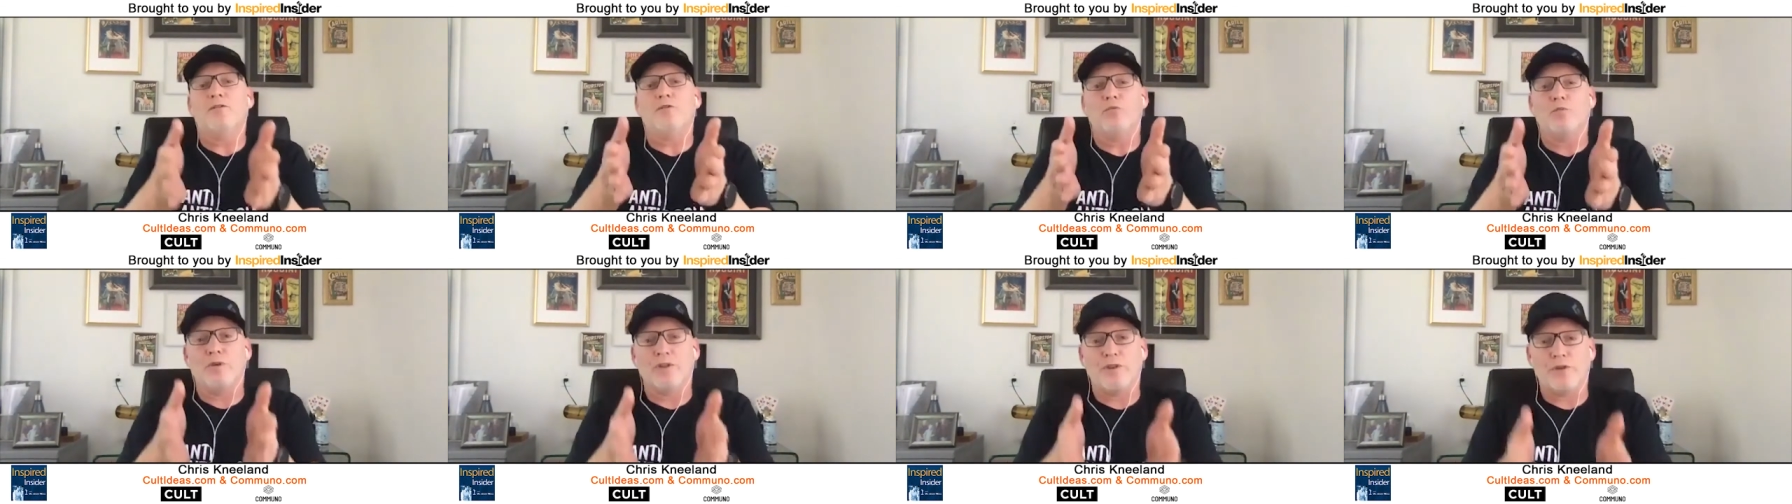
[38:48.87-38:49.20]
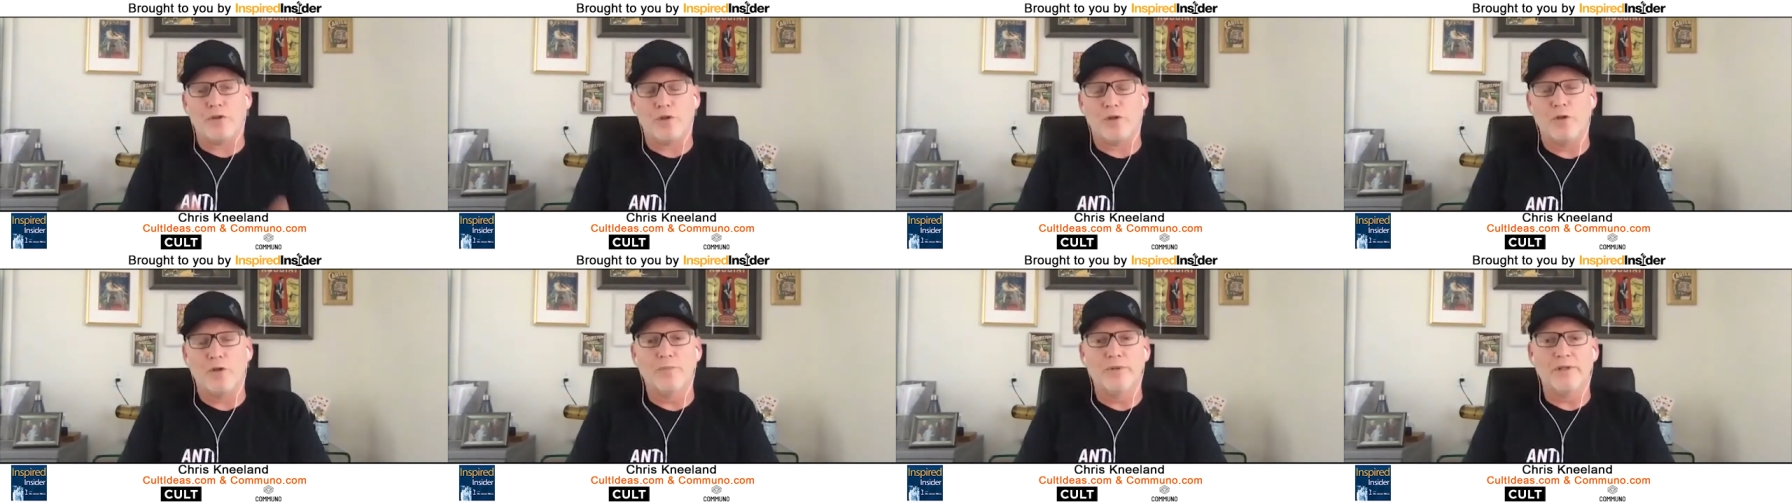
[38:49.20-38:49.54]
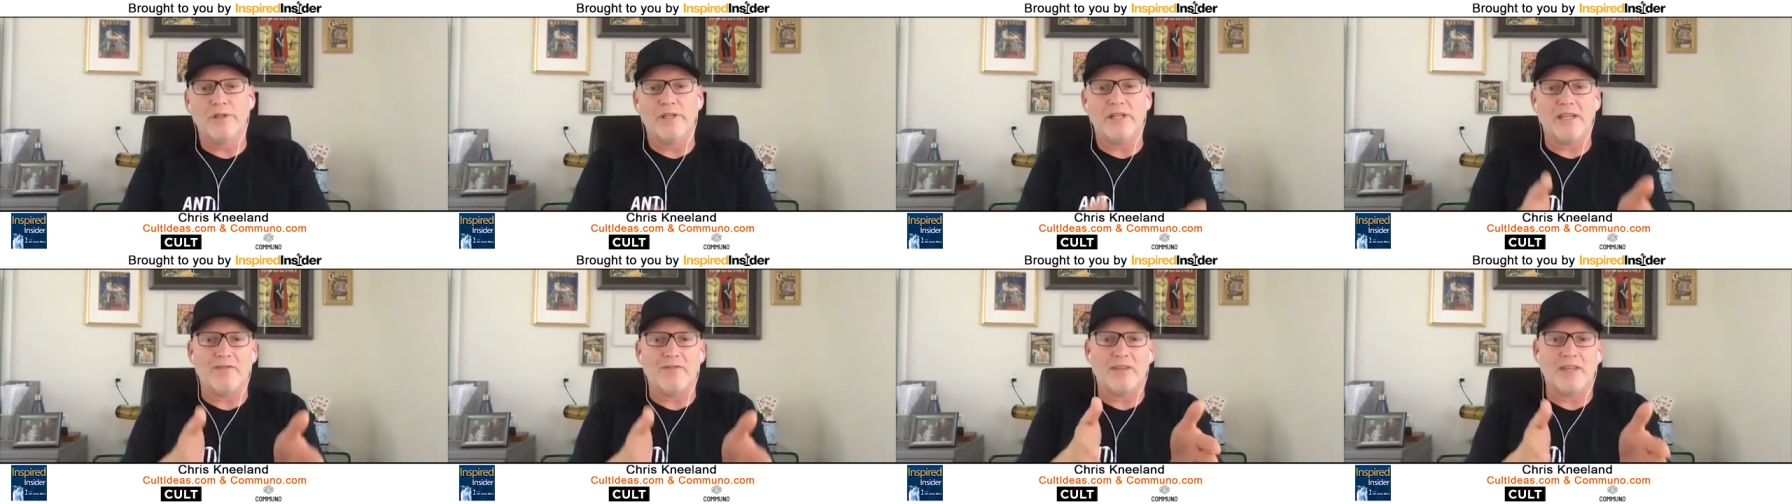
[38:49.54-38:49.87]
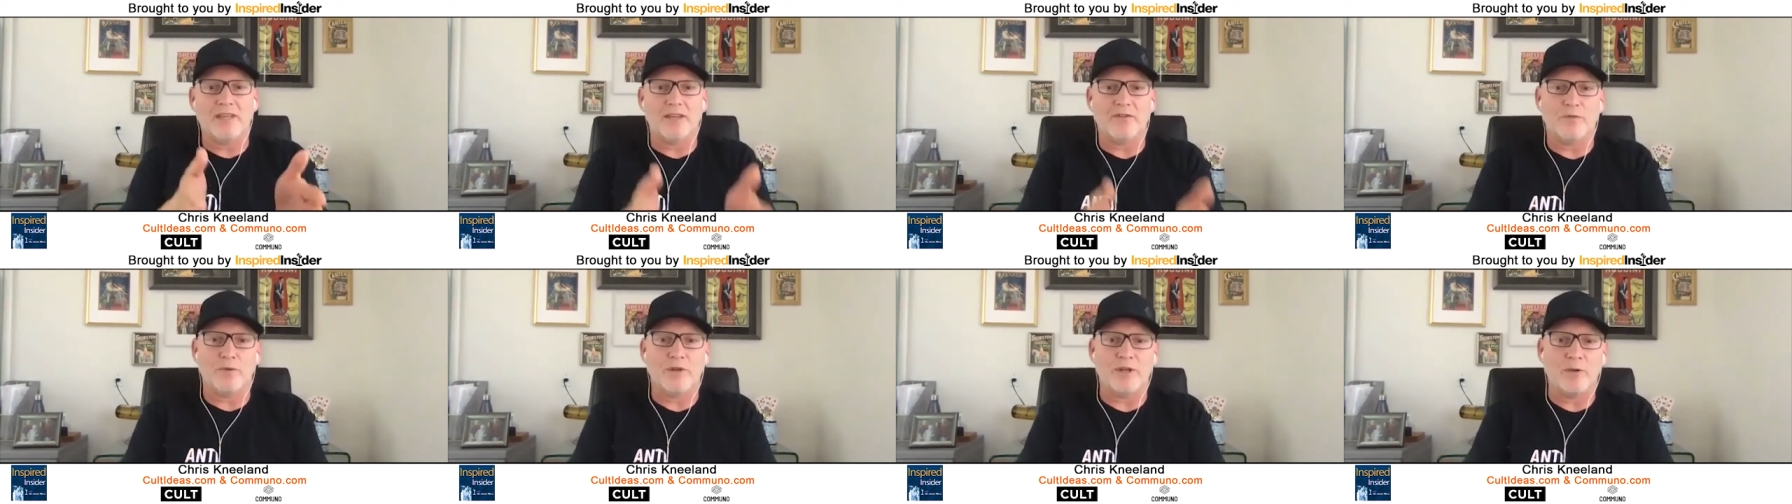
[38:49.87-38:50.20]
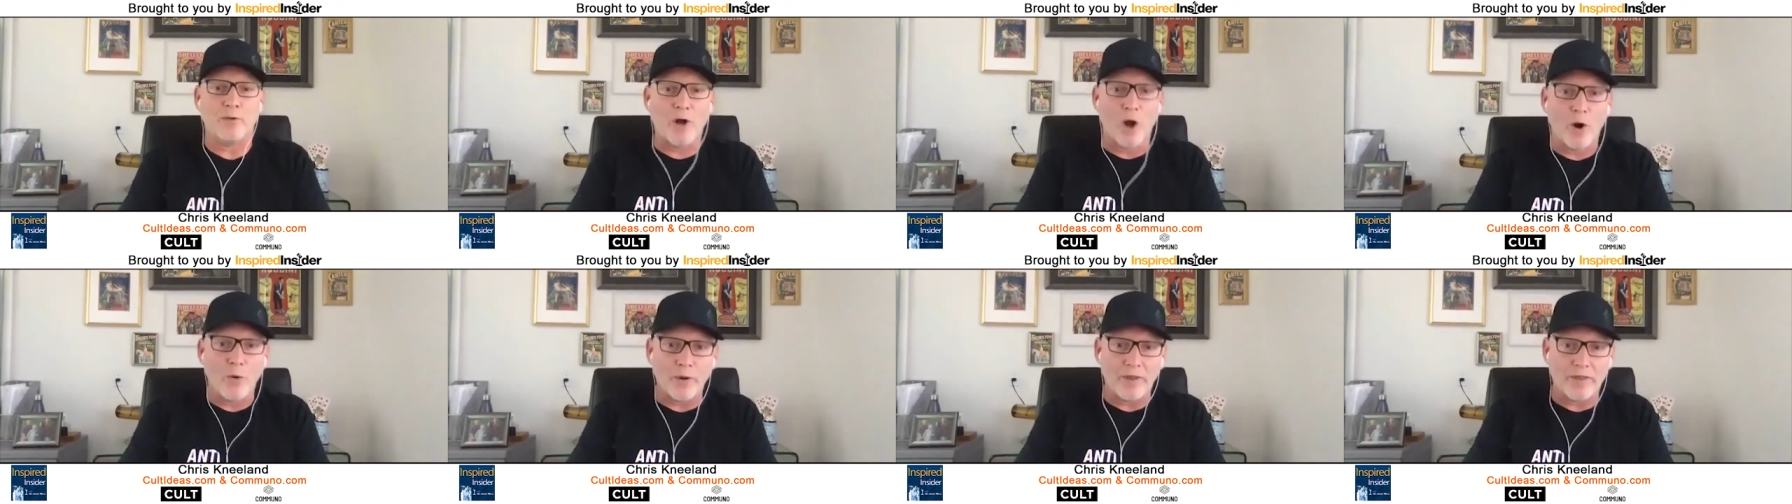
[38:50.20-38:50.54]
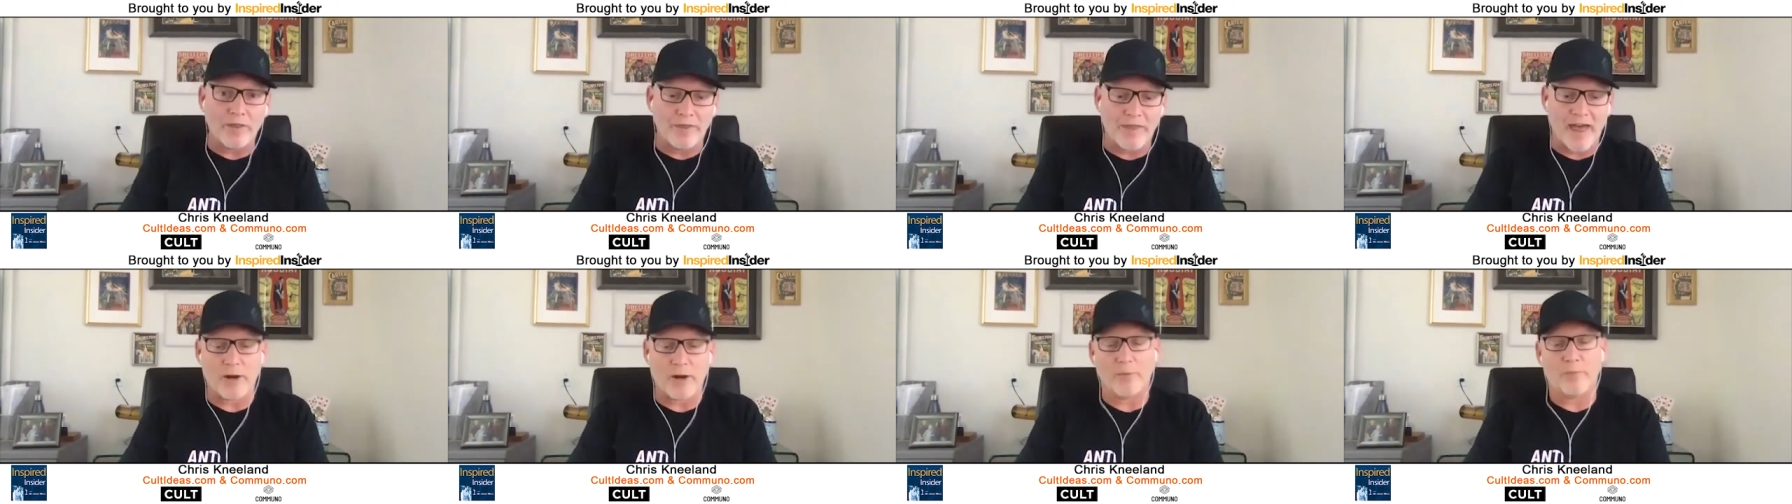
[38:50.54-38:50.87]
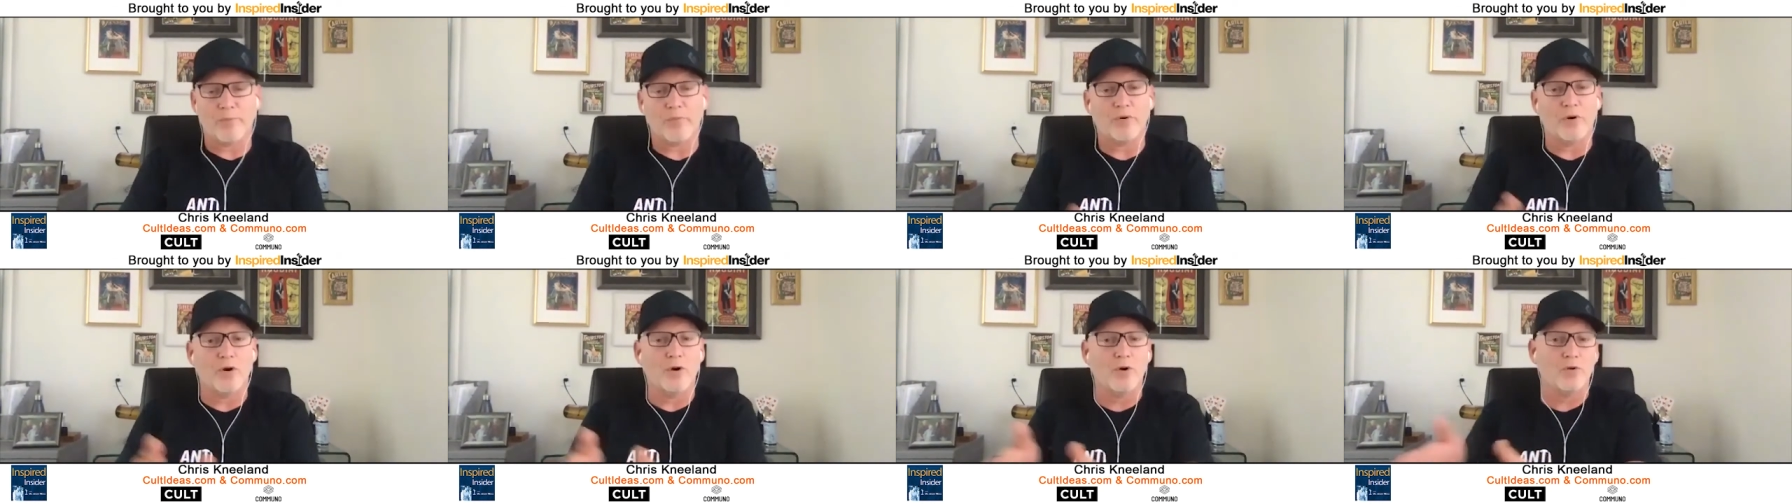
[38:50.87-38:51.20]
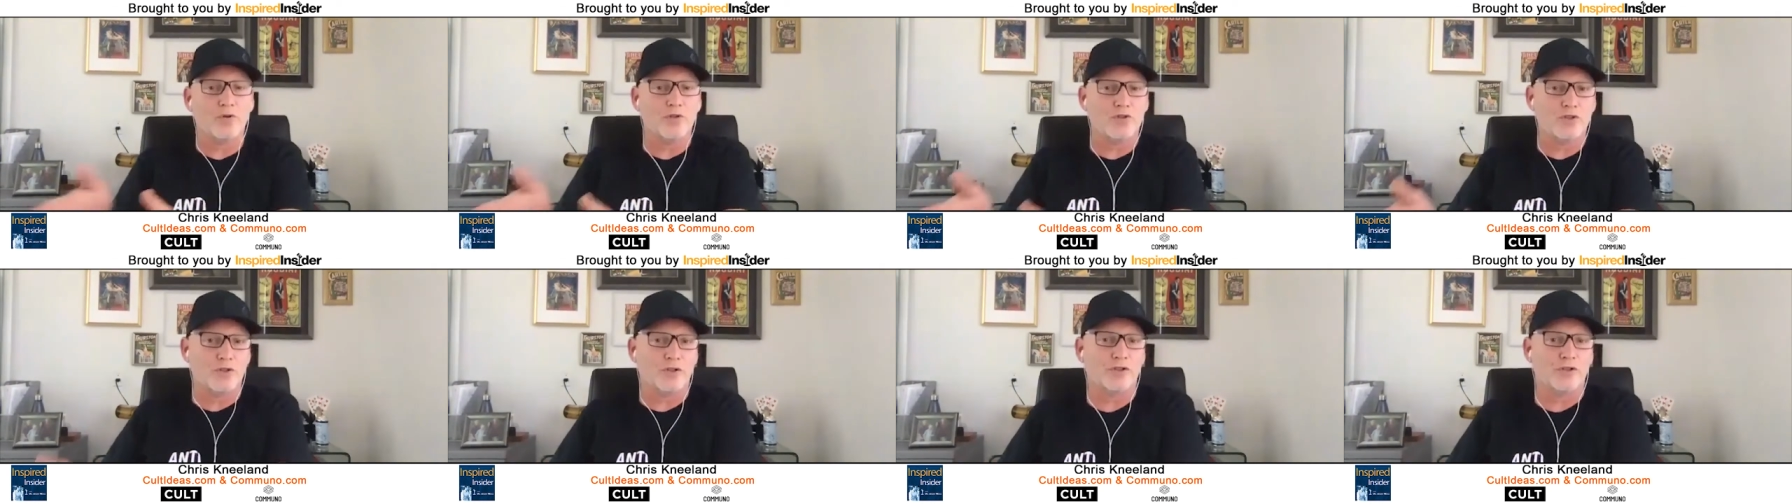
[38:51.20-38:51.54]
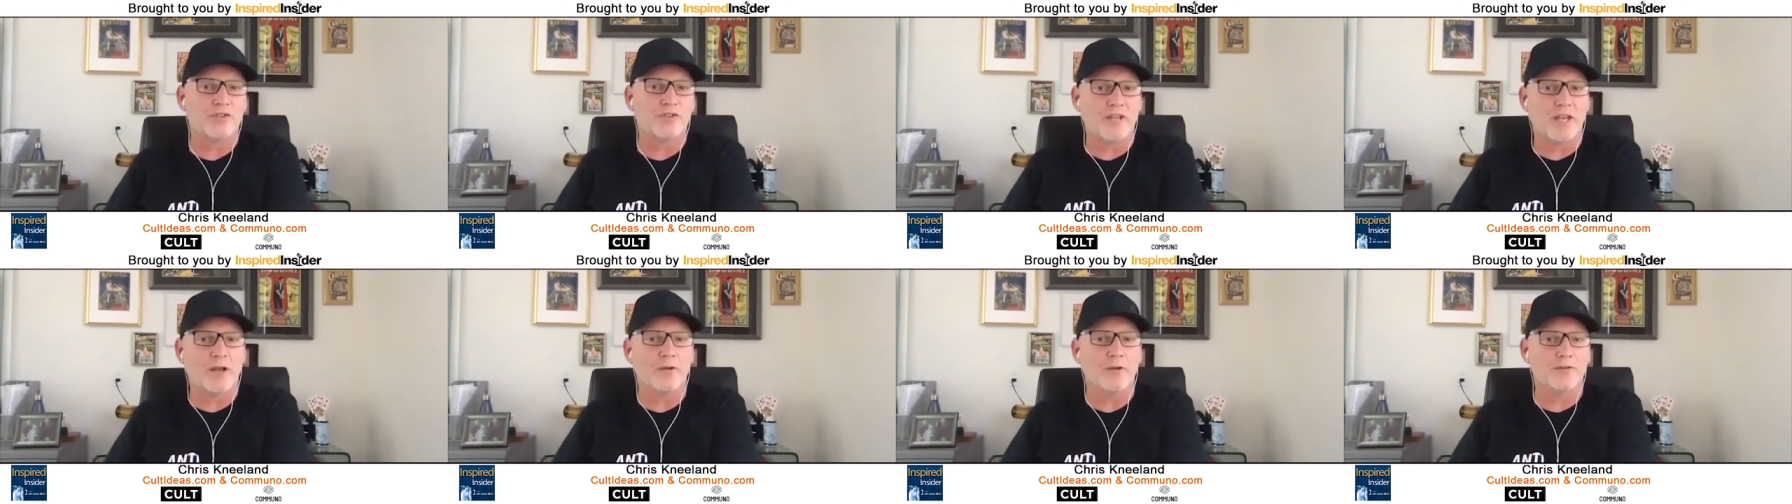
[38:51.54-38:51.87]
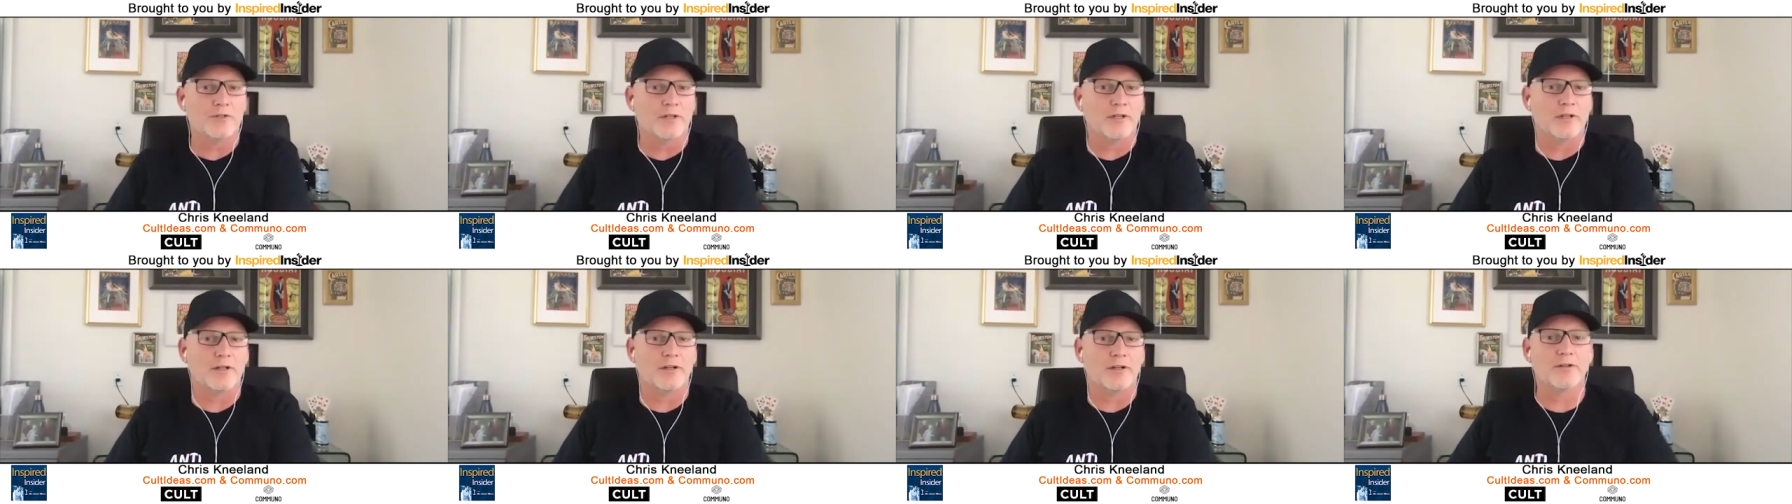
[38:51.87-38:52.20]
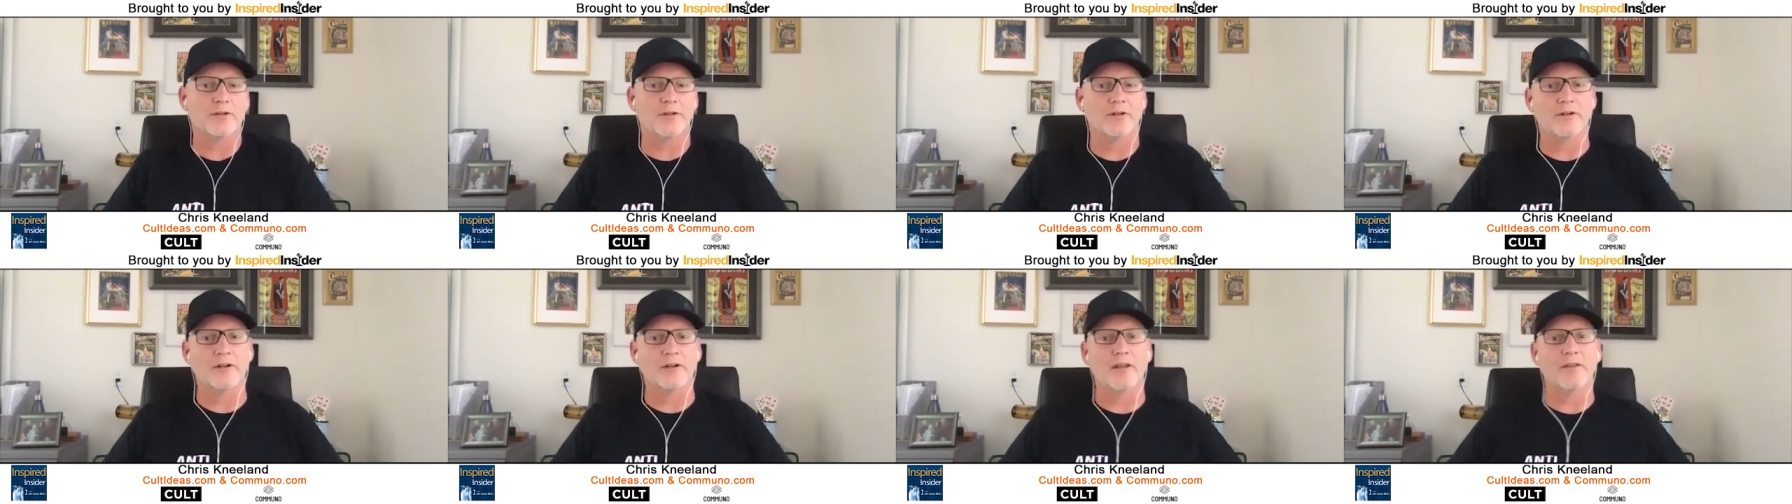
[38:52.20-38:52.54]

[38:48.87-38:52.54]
with you believing that if we go with that approach, your sales are going to turn around.